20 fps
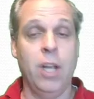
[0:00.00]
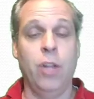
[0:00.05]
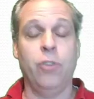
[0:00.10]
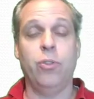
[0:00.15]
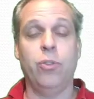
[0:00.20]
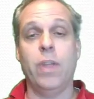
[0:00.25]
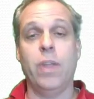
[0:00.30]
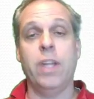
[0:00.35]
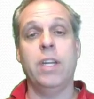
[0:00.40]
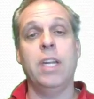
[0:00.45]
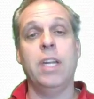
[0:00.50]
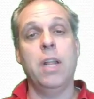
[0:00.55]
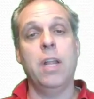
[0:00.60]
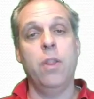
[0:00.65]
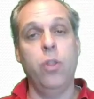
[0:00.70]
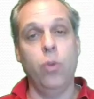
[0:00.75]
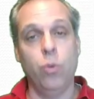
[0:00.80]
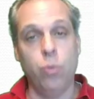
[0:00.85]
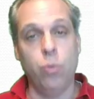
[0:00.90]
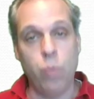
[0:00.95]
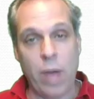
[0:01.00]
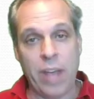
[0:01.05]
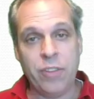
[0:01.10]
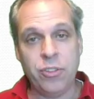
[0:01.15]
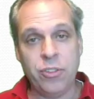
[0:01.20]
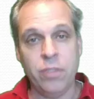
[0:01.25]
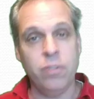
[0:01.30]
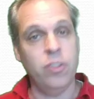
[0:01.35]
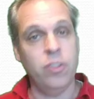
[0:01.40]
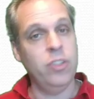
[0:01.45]
So then the
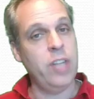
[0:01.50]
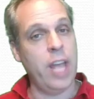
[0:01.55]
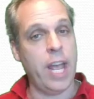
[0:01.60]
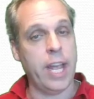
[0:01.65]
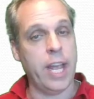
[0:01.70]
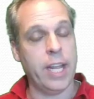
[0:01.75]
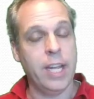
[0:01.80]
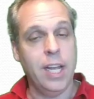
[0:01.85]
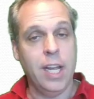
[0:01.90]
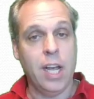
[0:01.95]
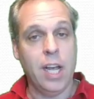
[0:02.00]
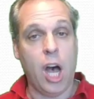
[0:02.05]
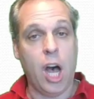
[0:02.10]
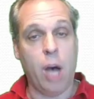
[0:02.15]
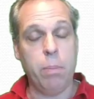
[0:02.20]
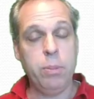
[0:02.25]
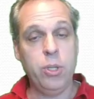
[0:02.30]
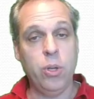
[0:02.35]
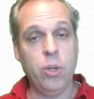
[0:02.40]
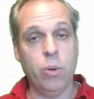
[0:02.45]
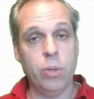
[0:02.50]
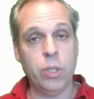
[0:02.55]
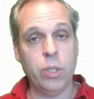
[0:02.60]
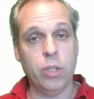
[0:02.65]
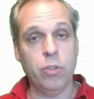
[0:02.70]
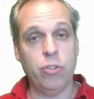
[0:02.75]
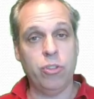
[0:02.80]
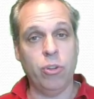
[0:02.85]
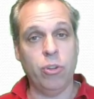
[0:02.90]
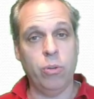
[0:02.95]
rest of today, I'll be going
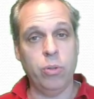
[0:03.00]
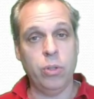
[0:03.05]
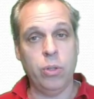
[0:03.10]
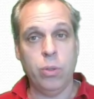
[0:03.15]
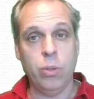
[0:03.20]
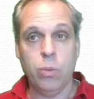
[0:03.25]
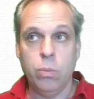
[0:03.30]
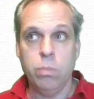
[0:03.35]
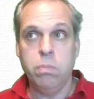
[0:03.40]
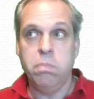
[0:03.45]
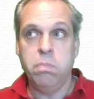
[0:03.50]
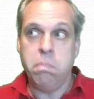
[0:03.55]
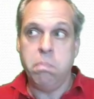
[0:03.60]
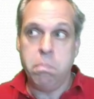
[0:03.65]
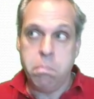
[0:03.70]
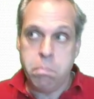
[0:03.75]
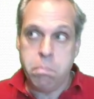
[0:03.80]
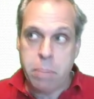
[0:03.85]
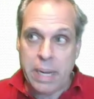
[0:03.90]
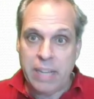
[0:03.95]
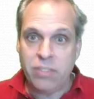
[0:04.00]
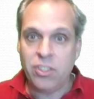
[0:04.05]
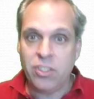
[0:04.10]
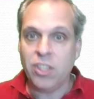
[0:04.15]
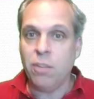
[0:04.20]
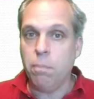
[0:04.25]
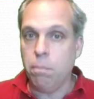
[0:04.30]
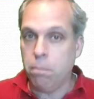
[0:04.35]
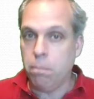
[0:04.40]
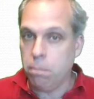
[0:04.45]
and showing you
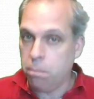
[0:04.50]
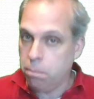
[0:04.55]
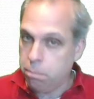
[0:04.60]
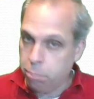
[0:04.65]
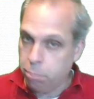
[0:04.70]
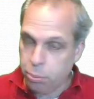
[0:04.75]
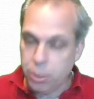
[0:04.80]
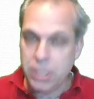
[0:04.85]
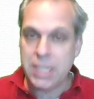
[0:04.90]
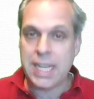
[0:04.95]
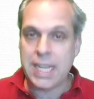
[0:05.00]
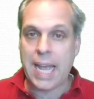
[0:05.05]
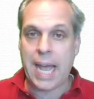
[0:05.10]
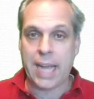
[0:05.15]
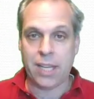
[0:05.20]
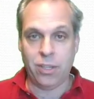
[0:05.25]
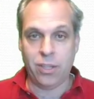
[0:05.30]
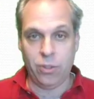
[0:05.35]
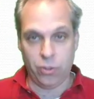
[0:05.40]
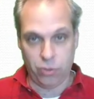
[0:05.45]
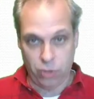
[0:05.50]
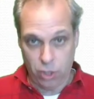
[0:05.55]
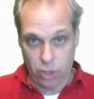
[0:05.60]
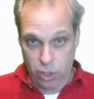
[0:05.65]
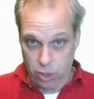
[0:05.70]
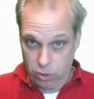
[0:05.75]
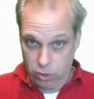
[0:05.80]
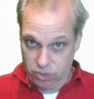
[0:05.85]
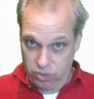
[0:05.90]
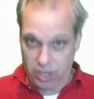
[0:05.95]
basic pre-calculus
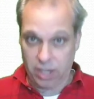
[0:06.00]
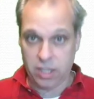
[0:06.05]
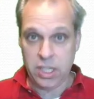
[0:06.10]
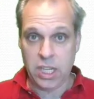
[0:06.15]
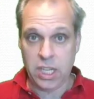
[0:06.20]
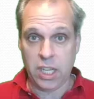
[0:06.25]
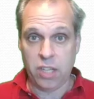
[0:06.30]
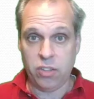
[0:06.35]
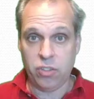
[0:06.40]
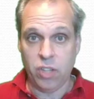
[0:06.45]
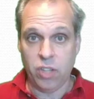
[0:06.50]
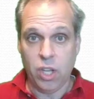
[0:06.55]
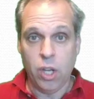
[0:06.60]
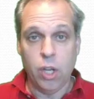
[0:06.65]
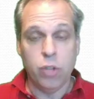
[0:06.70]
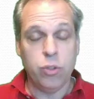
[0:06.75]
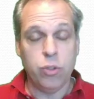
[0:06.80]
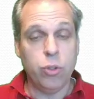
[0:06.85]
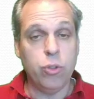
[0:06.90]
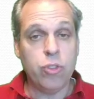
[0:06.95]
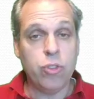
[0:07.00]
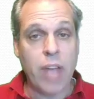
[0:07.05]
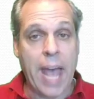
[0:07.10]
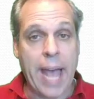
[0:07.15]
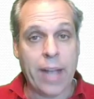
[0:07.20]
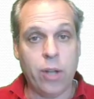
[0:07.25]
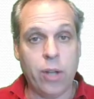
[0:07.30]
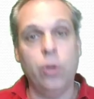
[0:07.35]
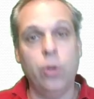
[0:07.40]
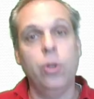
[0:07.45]
techniques to
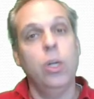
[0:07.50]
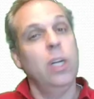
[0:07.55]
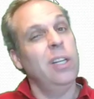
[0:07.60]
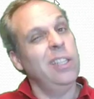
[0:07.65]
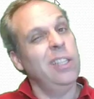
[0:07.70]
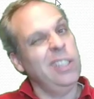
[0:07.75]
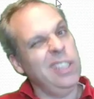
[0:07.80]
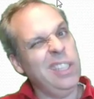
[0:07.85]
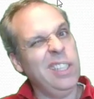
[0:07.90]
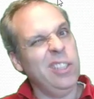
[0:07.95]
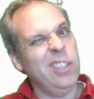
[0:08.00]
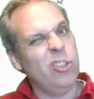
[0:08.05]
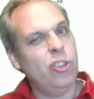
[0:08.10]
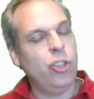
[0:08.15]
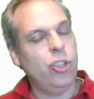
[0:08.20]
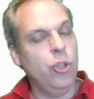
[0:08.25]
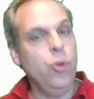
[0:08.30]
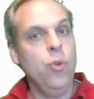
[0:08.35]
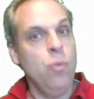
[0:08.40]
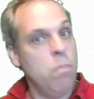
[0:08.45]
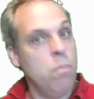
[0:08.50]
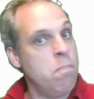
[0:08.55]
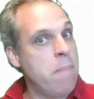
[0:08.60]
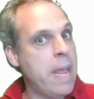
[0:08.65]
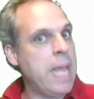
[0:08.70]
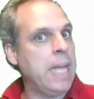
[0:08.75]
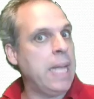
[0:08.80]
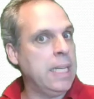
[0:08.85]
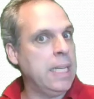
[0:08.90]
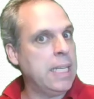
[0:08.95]
tackle 2
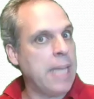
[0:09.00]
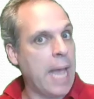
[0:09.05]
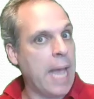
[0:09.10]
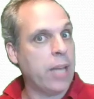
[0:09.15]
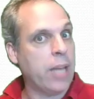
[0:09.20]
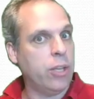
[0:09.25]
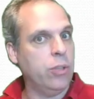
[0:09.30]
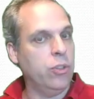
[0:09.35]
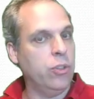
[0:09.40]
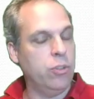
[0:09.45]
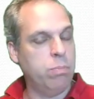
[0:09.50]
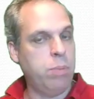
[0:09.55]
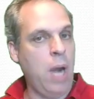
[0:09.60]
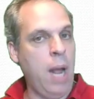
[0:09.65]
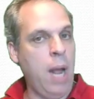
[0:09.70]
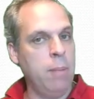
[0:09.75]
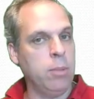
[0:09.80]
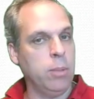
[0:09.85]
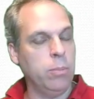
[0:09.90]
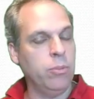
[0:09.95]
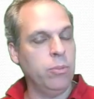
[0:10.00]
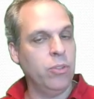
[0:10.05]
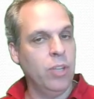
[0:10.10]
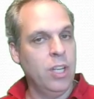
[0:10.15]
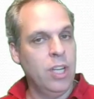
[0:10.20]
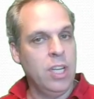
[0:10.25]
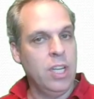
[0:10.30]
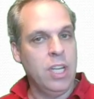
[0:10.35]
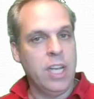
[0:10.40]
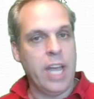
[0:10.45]
main calculus problems,
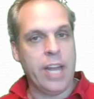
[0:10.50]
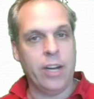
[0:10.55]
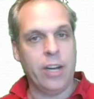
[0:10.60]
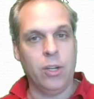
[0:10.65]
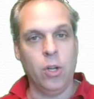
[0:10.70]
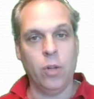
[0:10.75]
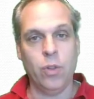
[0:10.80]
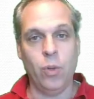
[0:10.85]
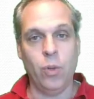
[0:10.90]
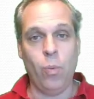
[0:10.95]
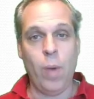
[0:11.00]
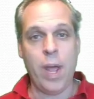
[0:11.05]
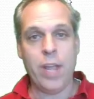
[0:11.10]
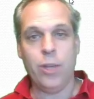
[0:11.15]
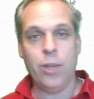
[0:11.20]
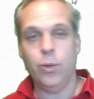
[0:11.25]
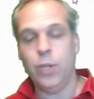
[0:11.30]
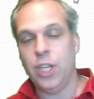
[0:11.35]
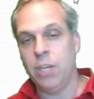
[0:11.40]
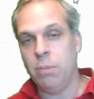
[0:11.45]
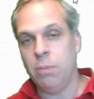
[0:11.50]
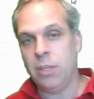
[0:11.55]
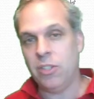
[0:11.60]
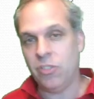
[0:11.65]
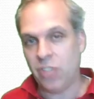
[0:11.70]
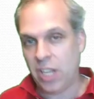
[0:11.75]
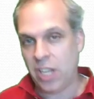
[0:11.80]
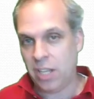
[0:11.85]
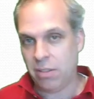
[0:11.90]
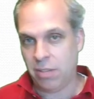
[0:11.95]
and along the way you'll hear me
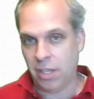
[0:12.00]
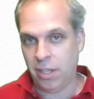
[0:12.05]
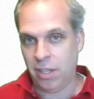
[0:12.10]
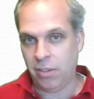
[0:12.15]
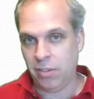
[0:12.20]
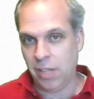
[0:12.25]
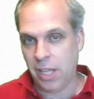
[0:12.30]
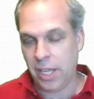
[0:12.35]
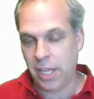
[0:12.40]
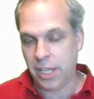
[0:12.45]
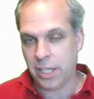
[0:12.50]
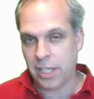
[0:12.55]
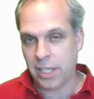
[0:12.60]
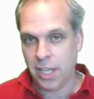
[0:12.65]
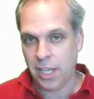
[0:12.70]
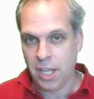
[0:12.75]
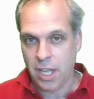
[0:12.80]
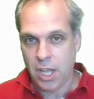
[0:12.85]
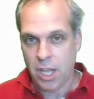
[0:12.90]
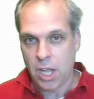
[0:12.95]
say things like,